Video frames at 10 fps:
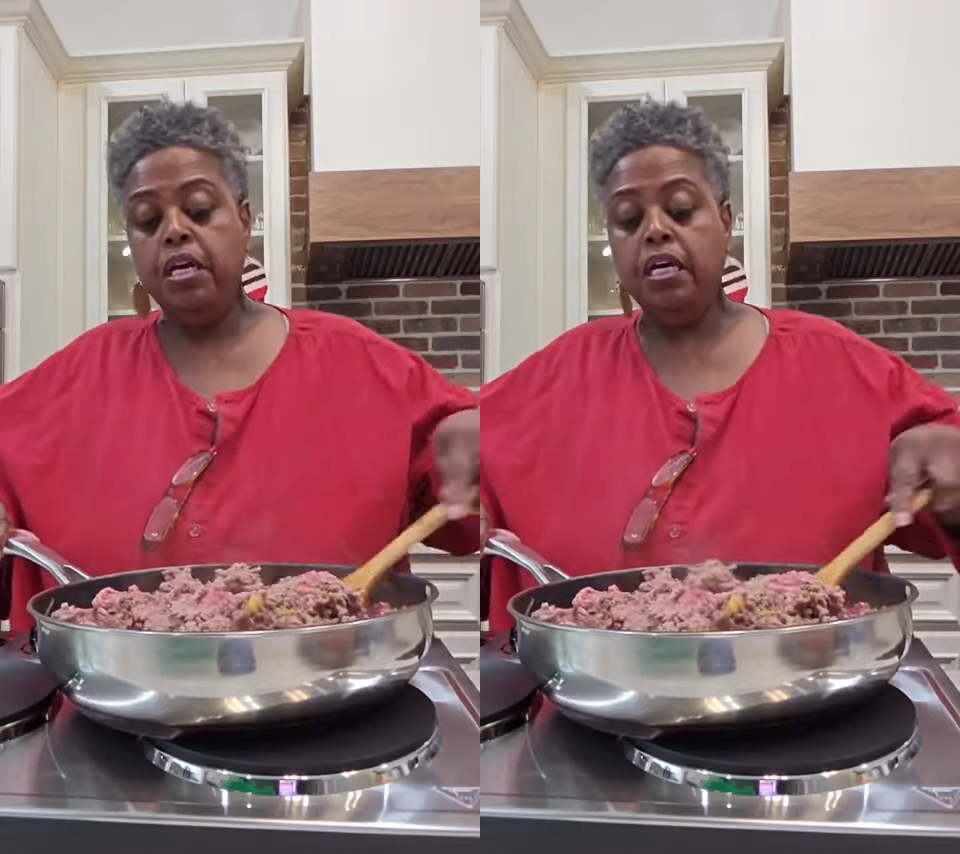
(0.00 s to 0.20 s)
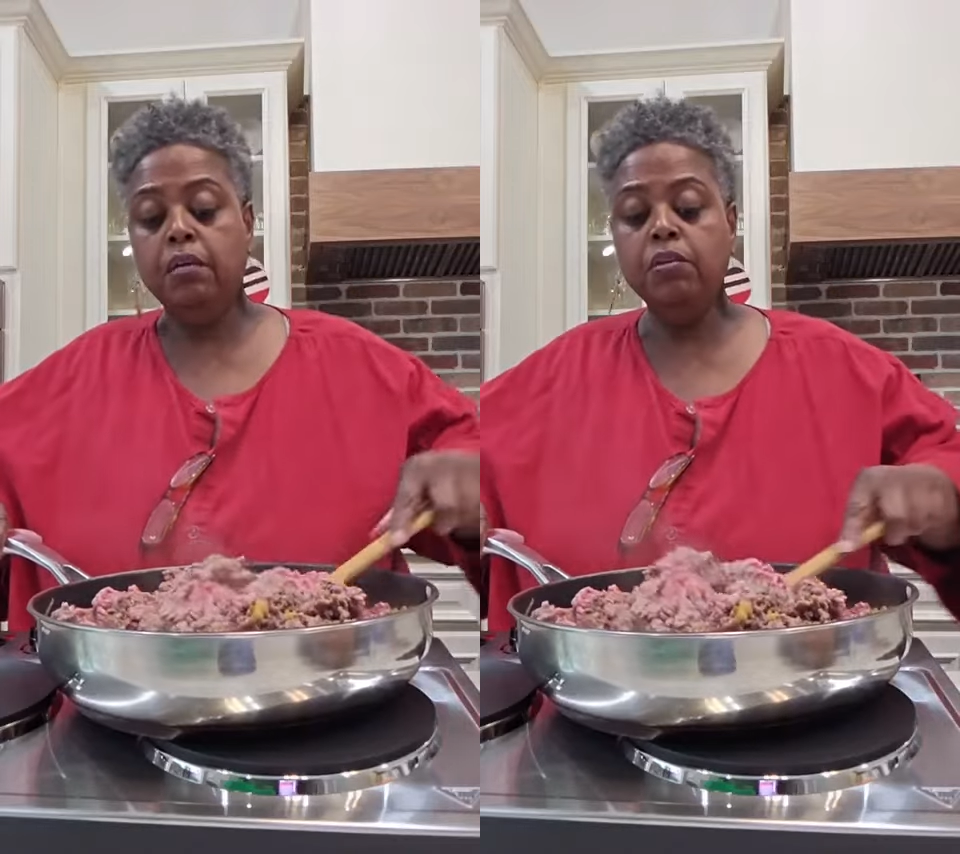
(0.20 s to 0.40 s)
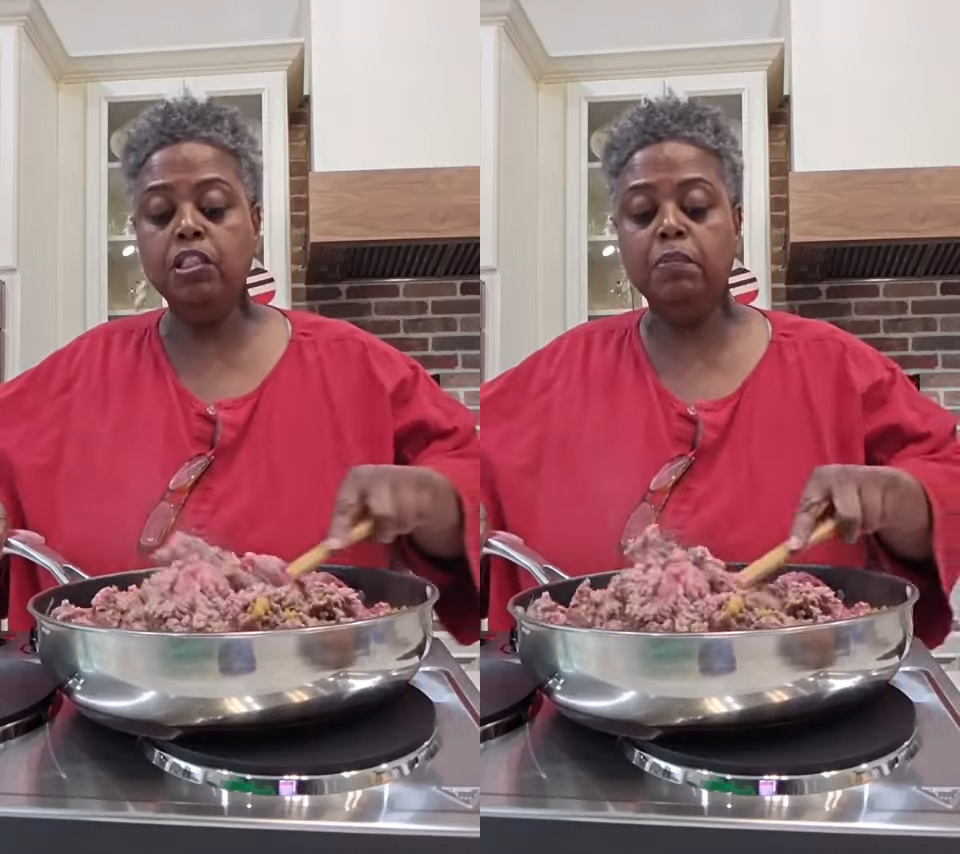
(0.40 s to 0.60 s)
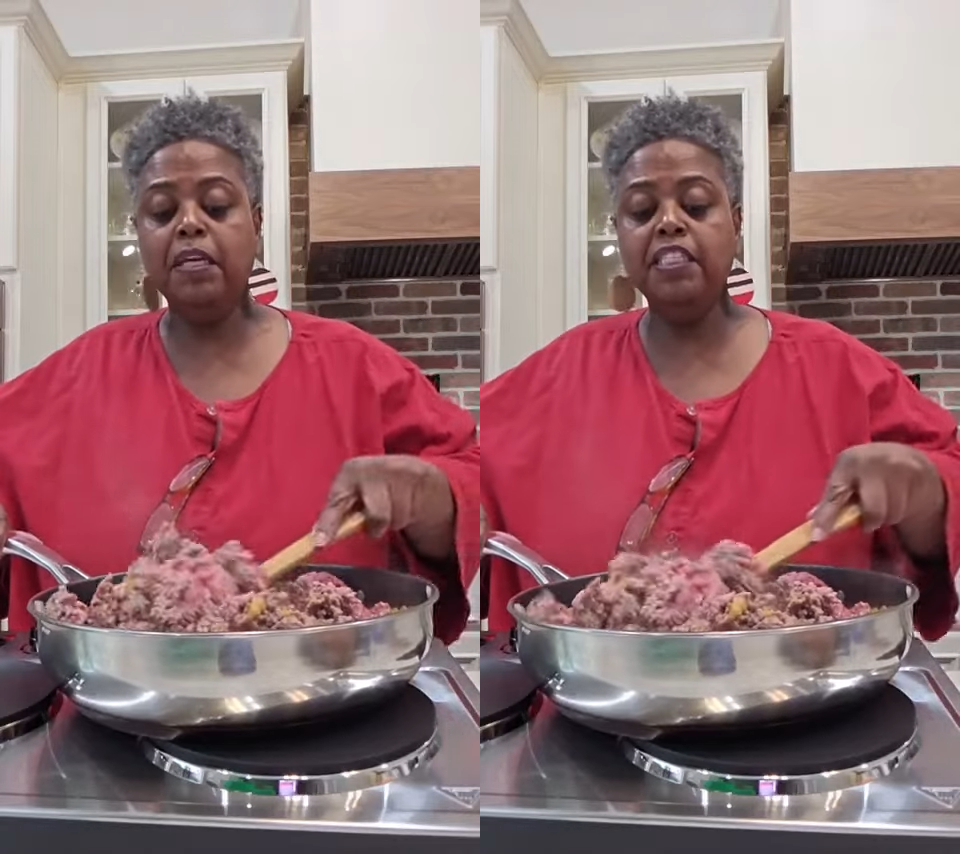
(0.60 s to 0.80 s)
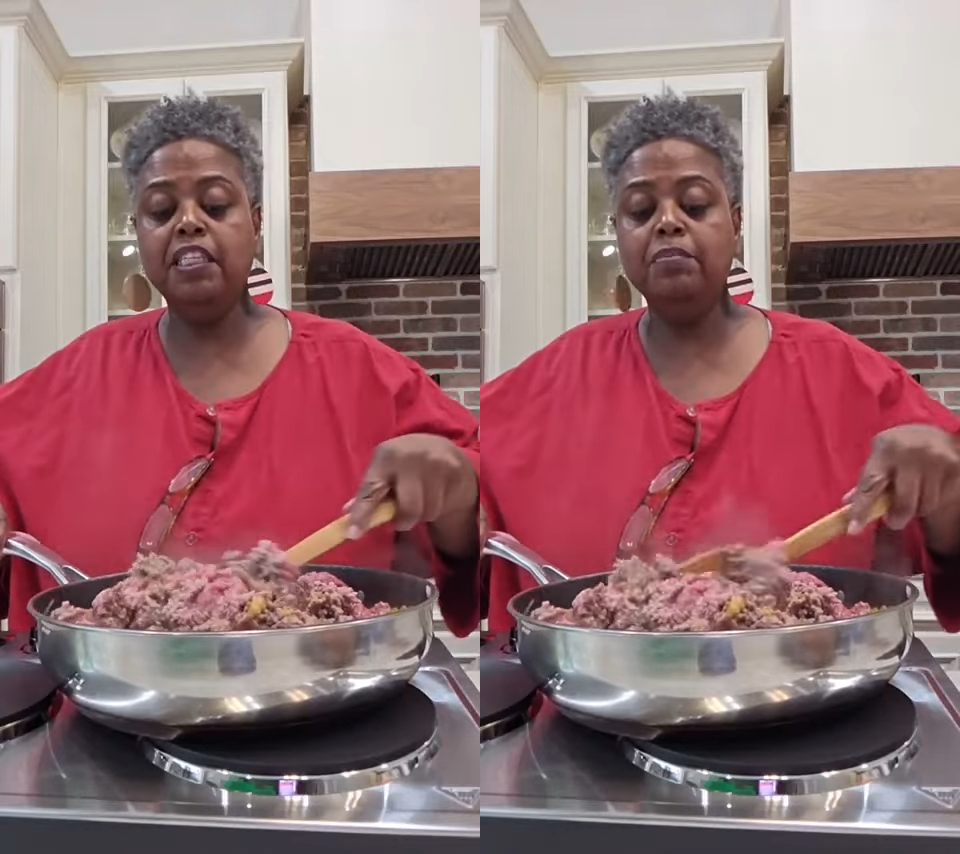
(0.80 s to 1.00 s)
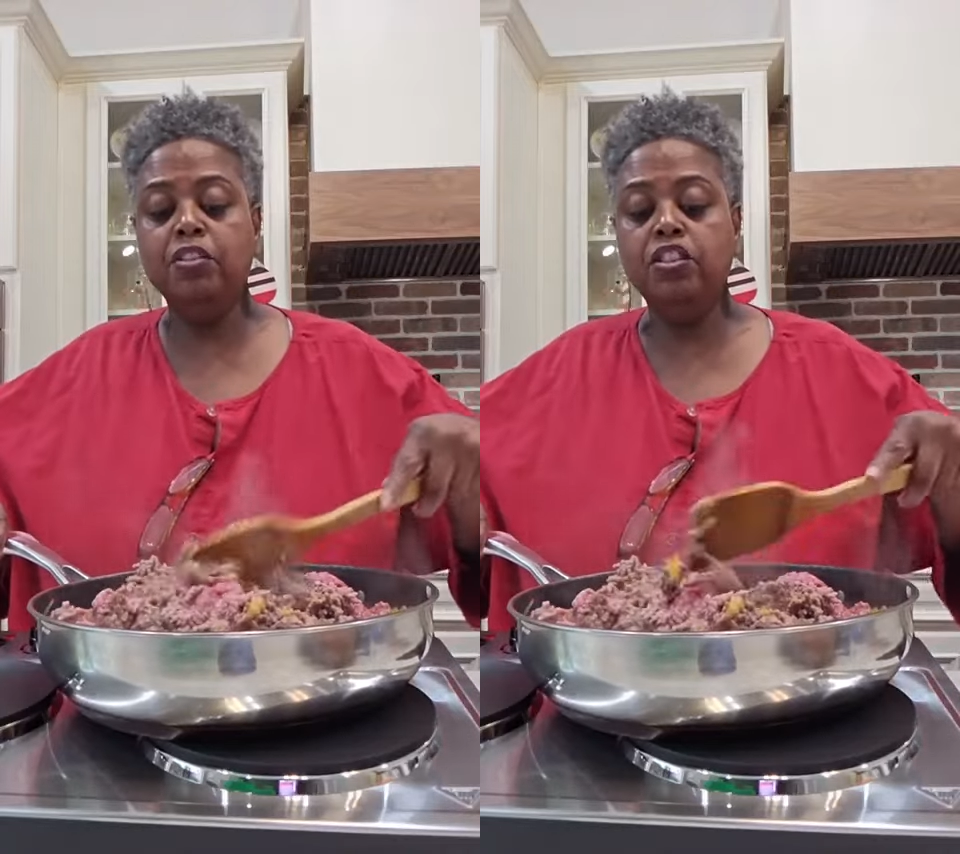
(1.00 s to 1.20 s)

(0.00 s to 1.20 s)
And I'm going to explain something